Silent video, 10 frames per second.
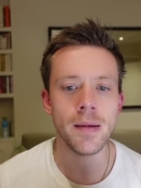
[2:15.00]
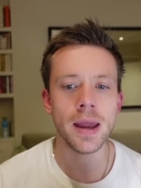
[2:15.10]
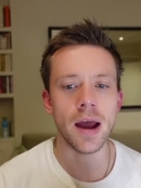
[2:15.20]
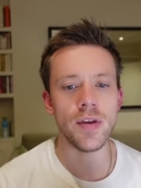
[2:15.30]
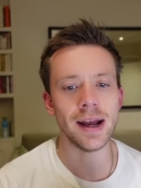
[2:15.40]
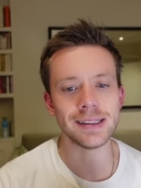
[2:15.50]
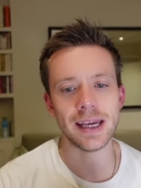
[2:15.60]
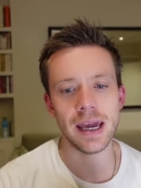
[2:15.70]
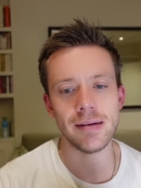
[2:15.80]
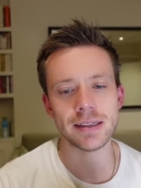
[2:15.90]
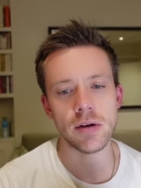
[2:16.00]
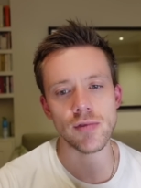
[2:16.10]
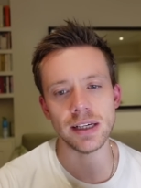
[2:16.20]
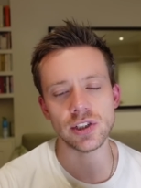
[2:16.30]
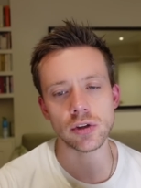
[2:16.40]
And the answer here is that
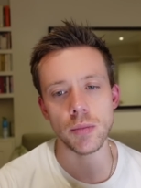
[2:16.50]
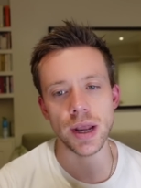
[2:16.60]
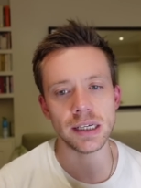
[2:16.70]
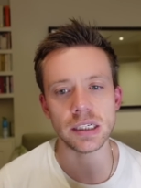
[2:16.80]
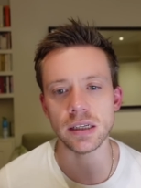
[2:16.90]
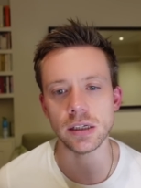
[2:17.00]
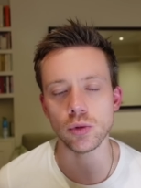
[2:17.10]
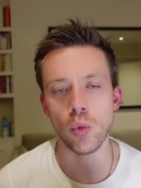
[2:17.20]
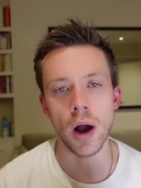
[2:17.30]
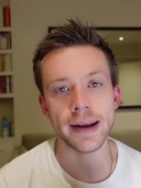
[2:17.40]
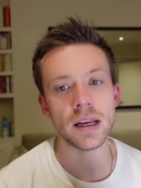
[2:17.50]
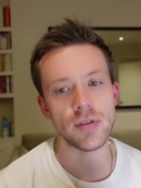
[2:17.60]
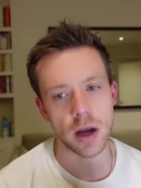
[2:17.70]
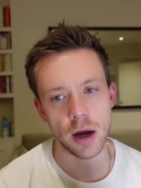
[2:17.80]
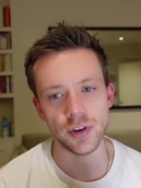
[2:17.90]
racist domination is widely
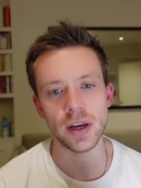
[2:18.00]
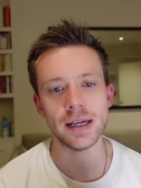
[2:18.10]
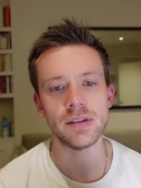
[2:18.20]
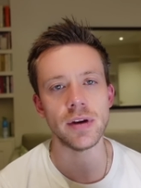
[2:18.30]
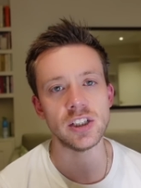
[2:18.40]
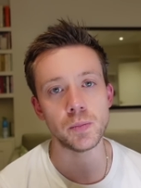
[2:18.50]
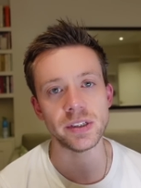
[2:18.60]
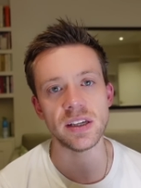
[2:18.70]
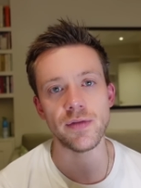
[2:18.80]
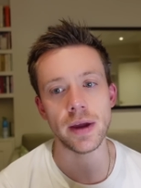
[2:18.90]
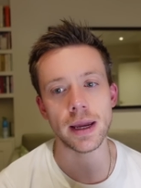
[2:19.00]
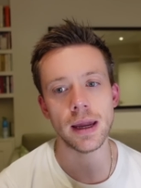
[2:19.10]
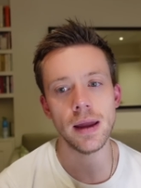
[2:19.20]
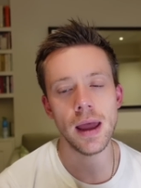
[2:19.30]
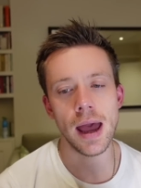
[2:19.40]
regarded as a very specific
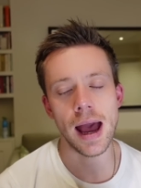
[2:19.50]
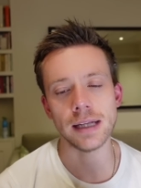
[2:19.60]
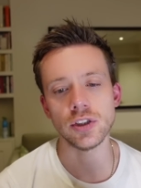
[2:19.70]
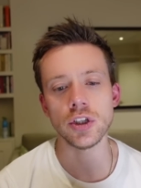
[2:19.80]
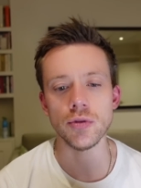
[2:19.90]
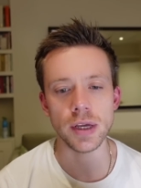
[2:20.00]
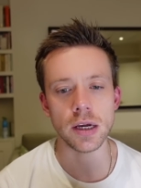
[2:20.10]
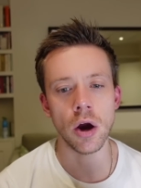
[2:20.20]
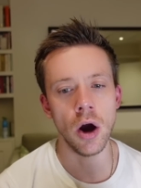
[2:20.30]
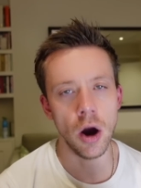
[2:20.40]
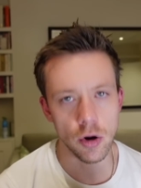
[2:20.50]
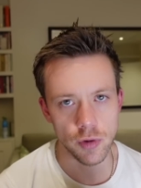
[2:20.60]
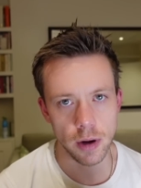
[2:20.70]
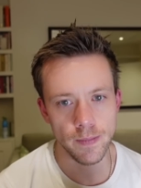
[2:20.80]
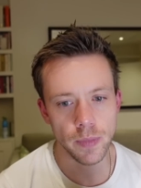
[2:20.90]
and unique
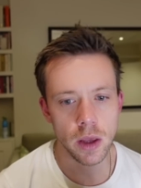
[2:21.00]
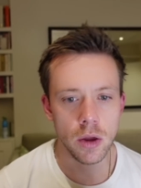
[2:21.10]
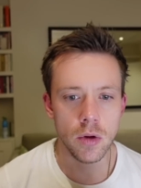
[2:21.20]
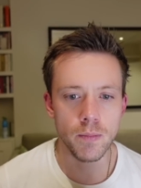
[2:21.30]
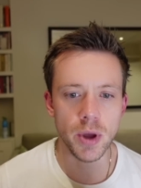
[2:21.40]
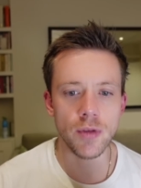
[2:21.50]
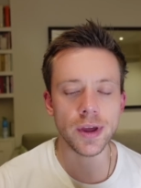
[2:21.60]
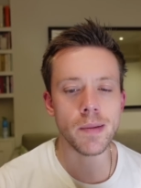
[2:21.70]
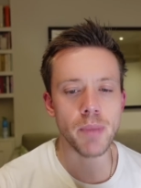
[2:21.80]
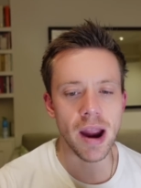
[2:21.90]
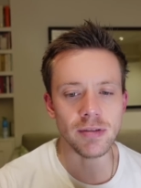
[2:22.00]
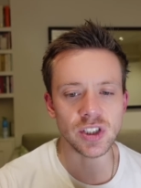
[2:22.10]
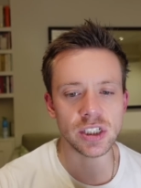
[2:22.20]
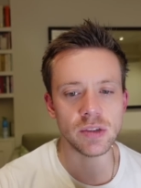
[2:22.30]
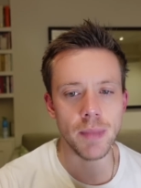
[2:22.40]
horror. But the
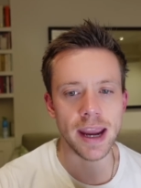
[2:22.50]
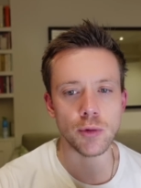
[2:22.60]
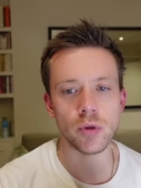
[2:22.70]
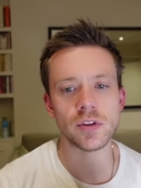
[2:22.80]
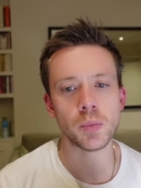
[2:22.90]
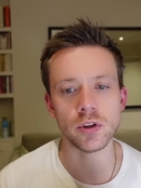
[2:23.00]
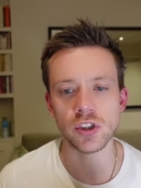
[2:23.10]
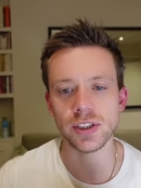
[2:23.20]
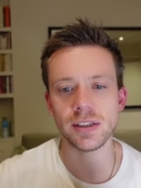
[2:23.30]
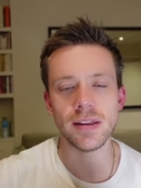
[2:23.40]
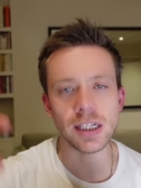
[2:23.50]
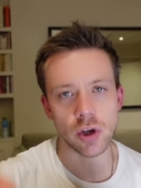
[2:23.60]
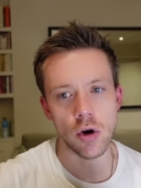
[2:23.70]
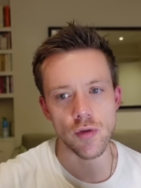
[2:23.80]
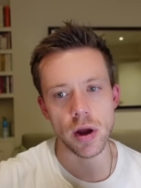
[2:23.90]
comparison is made with responses to this
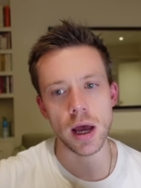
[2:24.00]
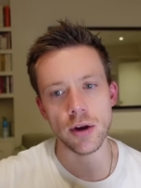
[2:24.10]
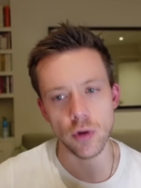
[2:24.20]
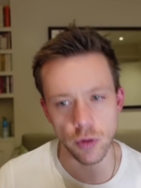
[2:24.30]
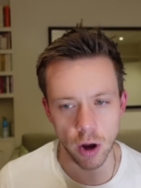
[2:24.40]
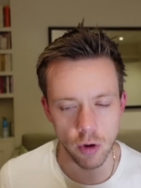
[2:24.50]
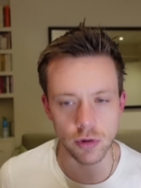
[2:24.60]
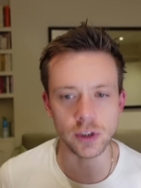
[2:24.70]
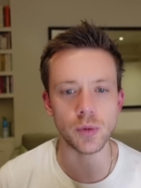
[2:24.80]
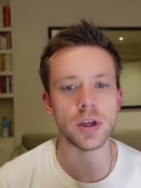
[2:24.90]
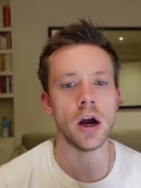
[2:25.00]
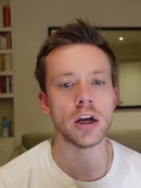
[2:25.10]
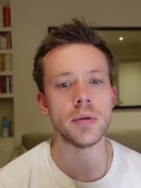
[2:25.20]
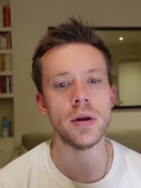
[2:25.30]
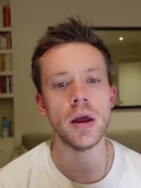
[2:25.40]
horror and other horrors, with the
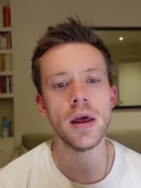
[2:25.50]
argument